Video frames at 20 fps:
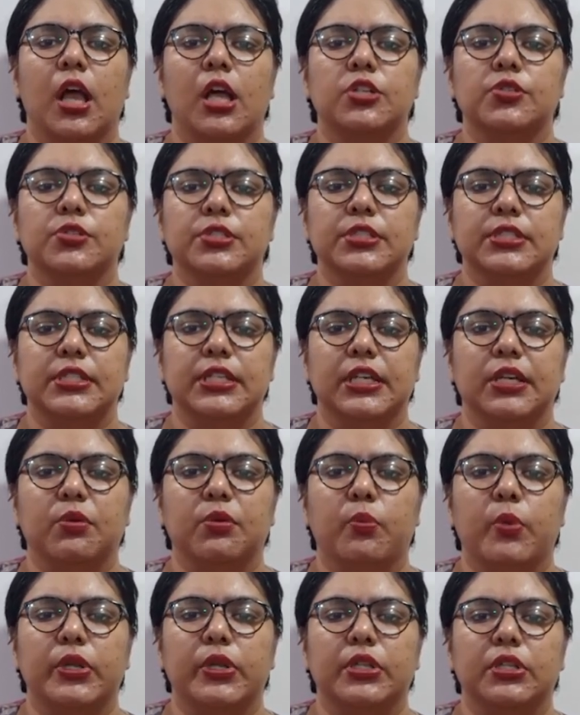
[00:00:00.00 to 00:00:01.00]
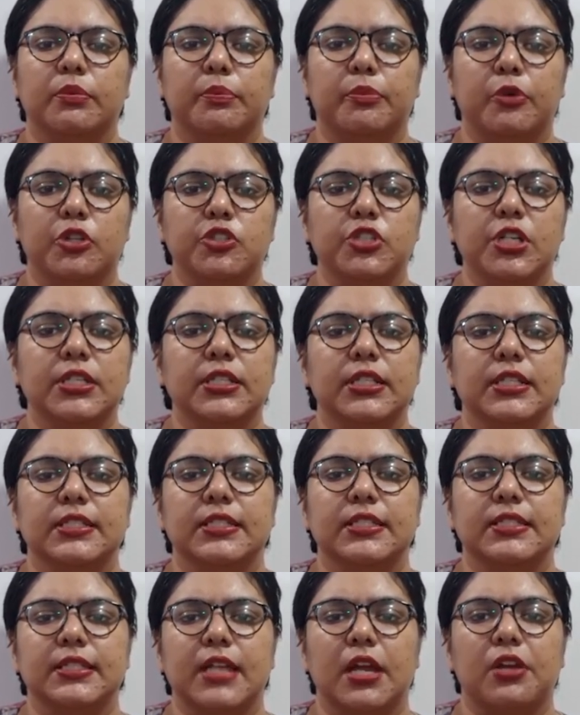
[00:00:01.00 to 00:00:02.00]
to see whether the project
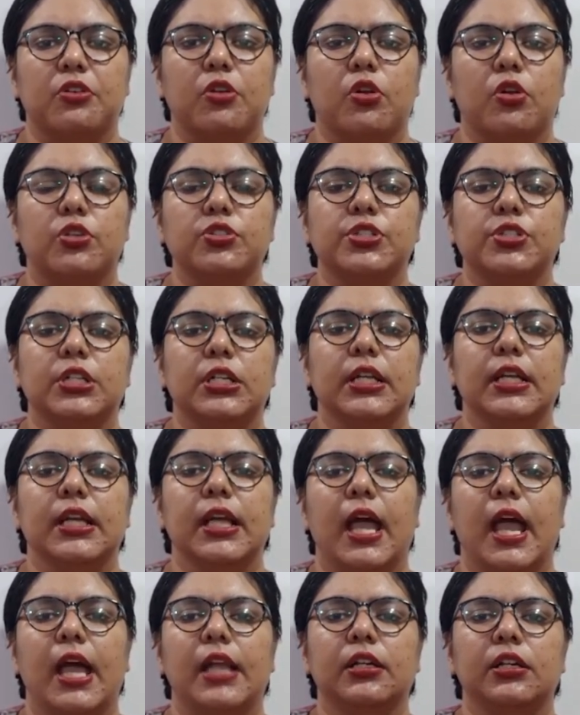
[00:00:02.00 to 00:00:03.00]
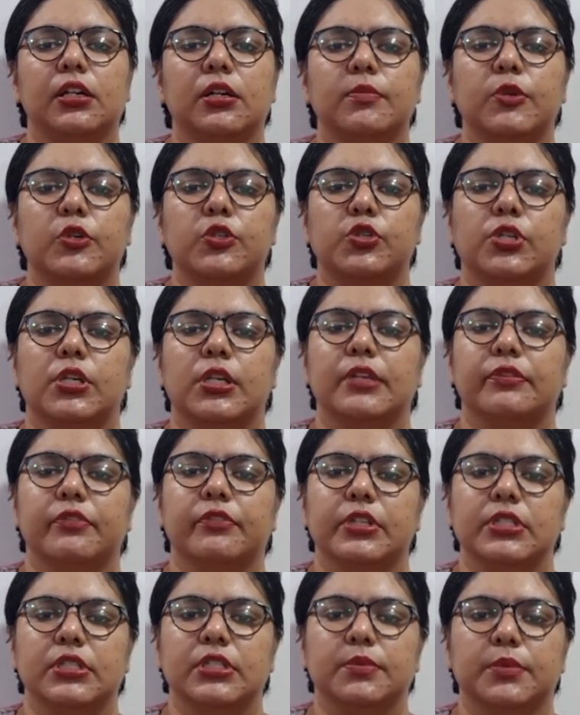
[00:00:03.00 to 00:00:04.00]
is technologically and commercially
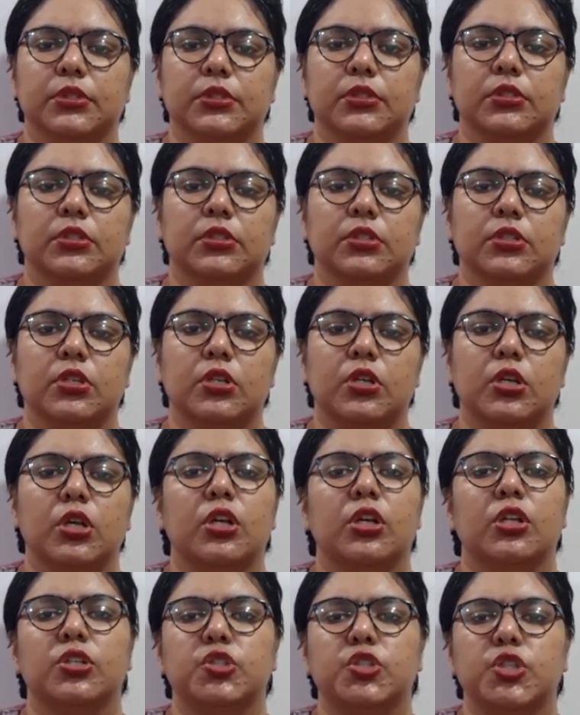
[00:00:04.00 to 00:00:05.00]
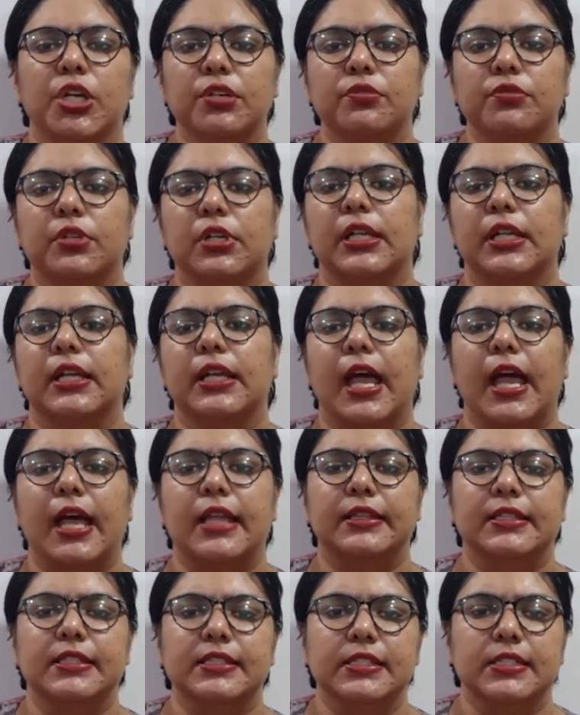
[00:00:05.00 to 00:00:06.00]
feasible. Generally,
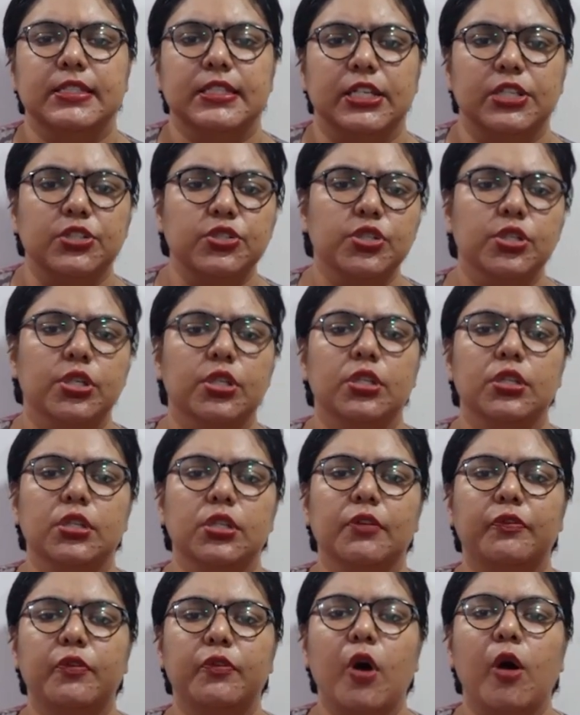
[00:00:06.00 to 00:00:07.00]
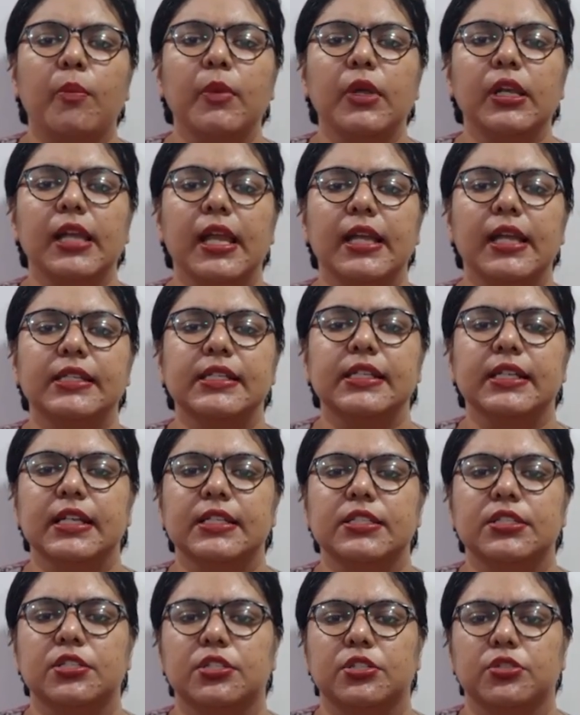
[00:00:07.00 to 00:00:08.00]
at this stage, the formal lending
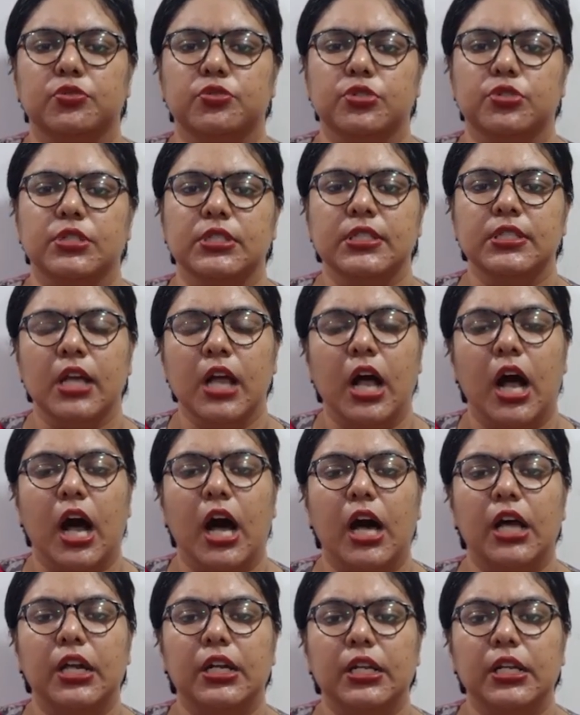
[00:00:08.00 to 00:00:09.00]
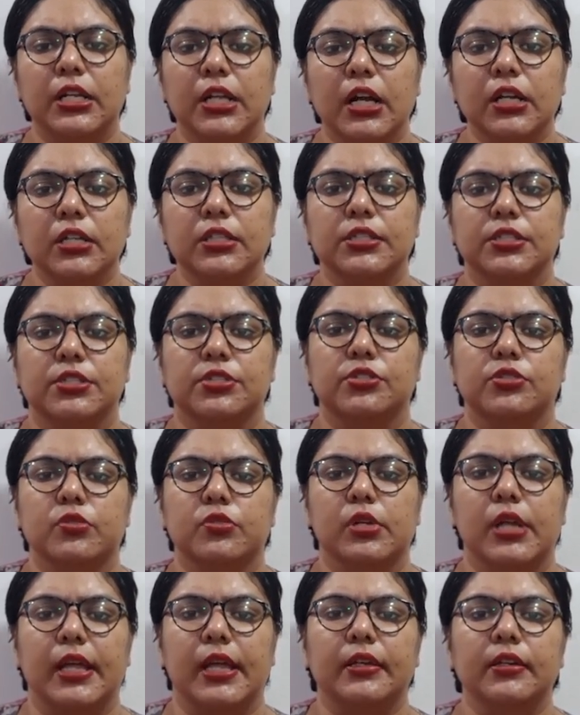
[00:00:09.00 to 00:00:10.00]
institutions are reluctant
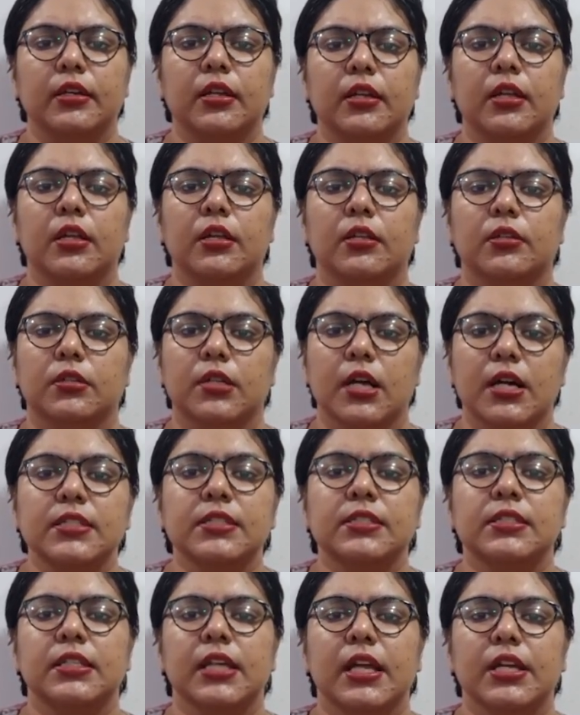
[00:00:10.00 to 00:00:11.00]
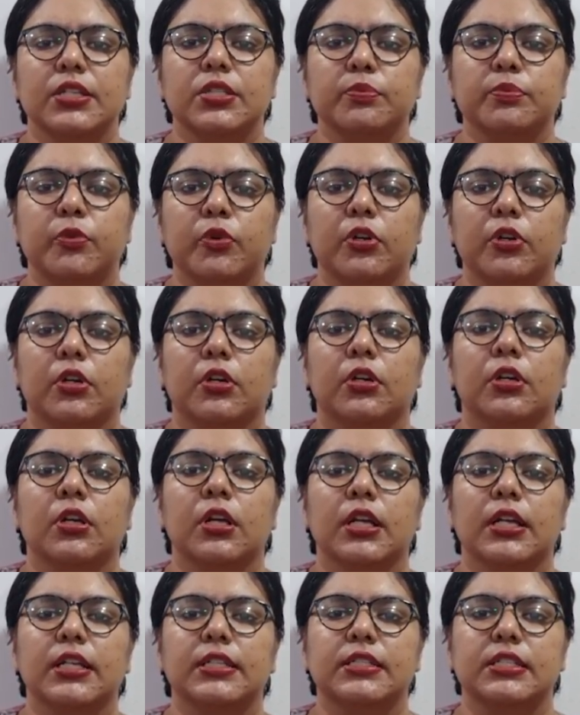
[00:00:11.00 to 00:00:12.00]
to lend, thus the
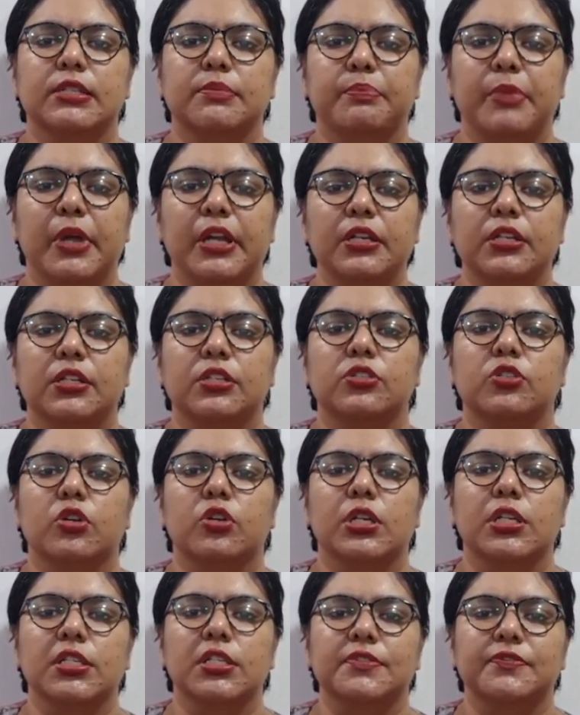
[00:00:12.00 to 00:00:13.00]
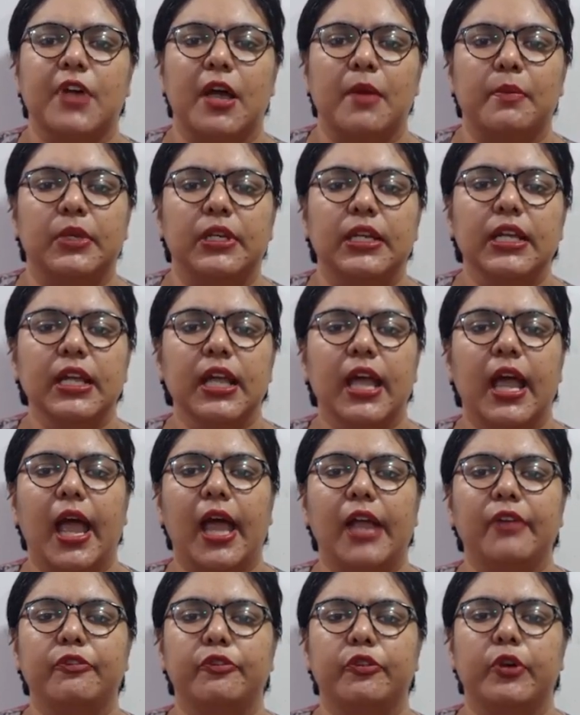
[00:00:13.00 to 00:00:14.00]
entrepreneur is dependent on his family
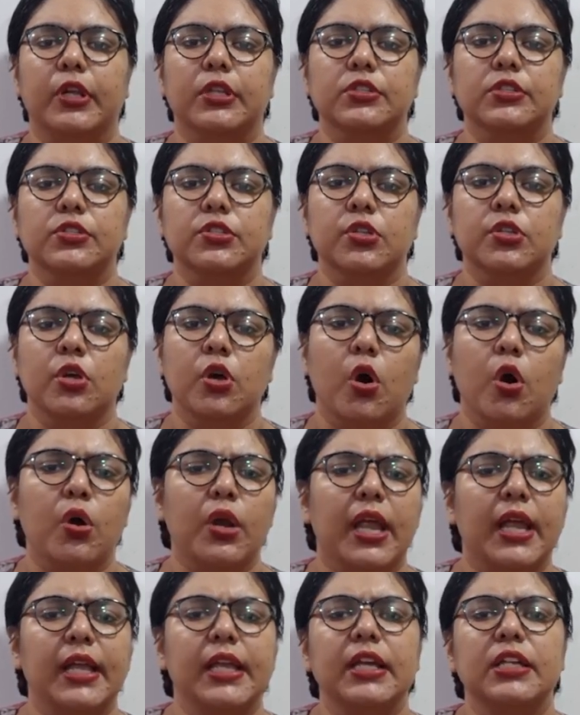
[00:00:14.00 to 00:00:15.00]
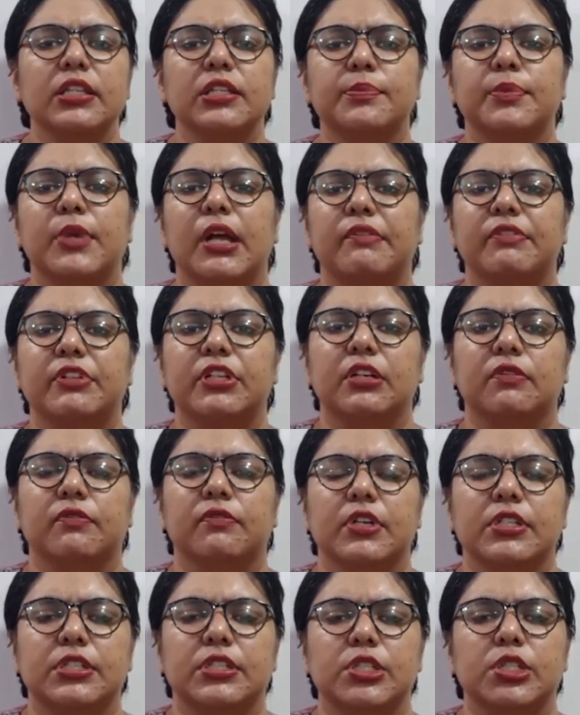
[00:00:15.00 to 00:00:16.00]
and friends or any other private
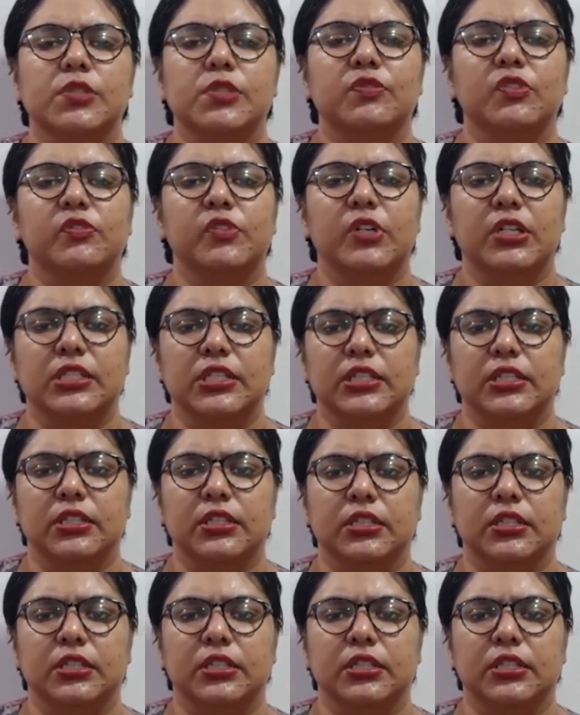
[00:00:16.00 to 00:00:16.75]
investors for funding.